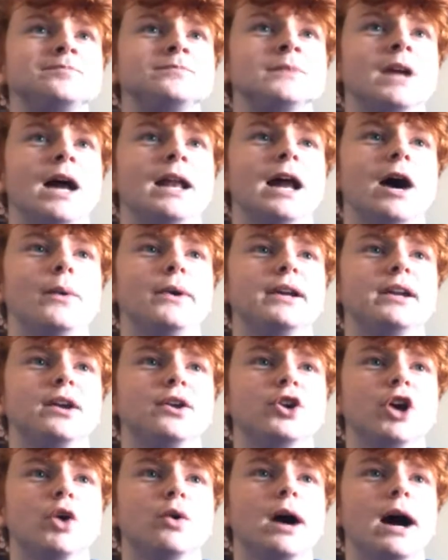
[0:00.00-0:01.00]
And now he can
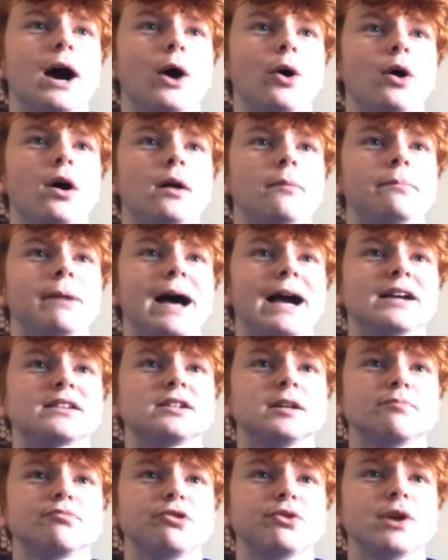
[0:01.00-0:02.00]
go out. Back
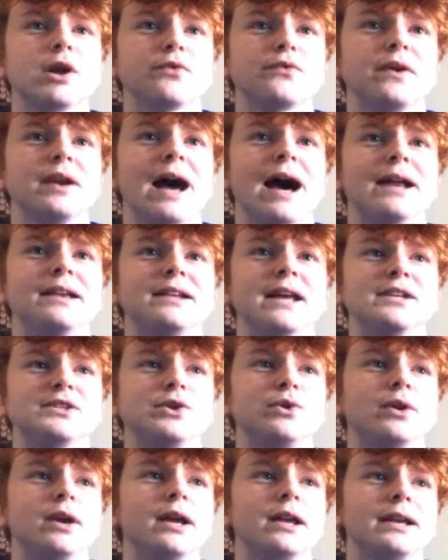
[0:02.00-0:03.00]
to Bruno Fernandes,
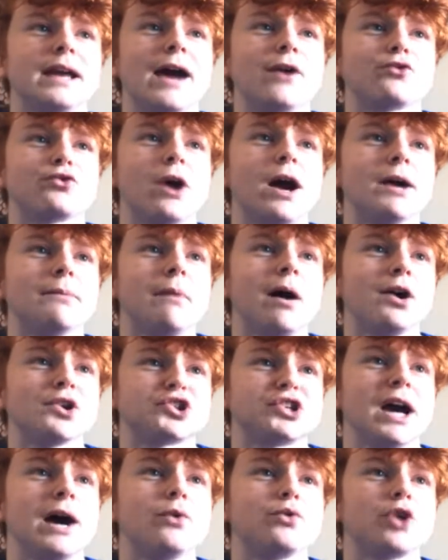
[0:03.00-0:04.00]
who can get right.
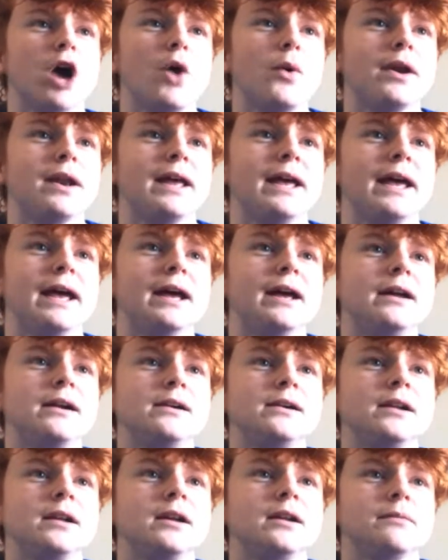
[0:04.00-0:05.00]
Martial going here.
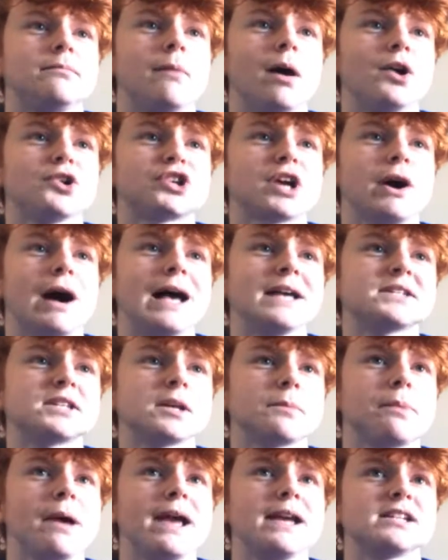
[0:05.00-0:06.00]
Martial has the
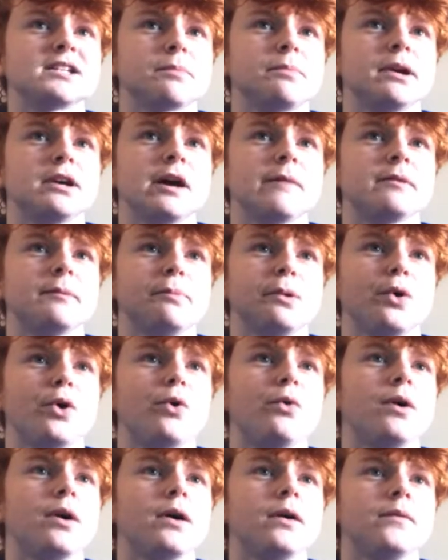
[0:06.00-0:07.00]
pace to pick up the
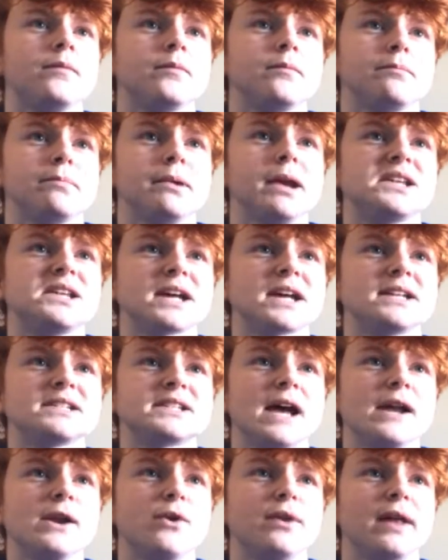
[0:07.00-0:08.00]
ball. Beats
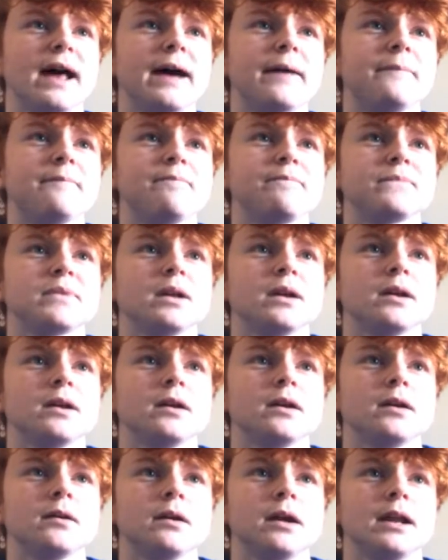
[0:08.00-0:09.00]
Cancelo there.
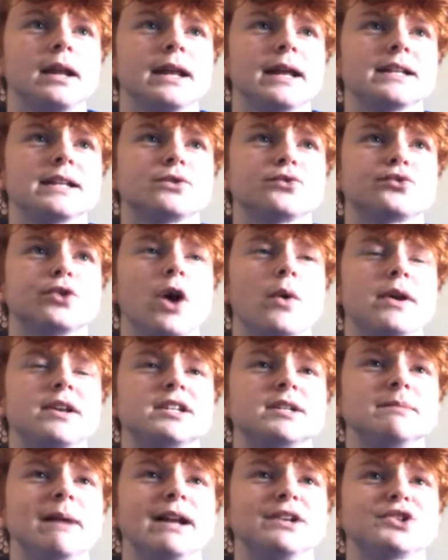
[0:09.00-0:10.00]
And then he gets a throw
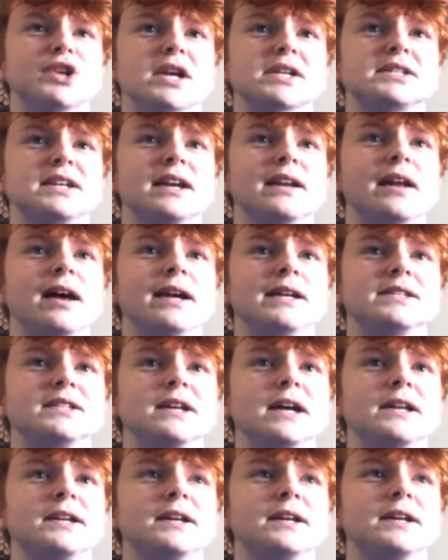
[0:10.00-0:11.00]
into Manchester
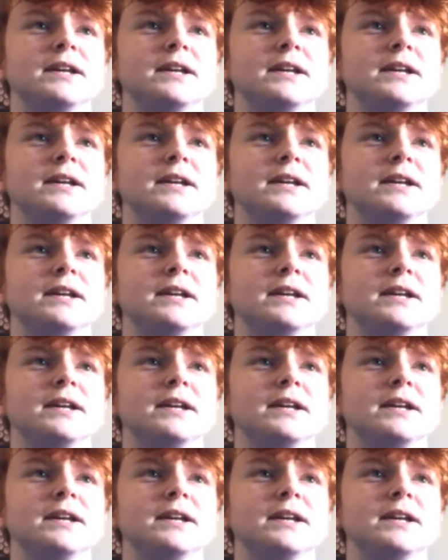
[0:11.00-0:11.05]
United.